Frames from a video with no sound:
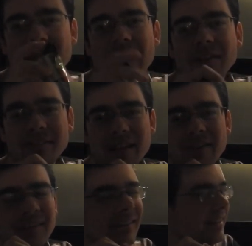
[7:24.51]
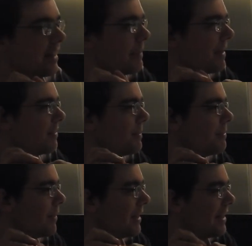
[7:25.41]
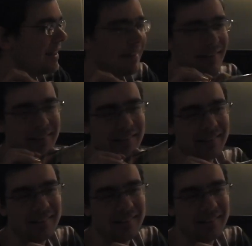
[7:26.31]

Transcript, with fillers: gel, so that must be what it is.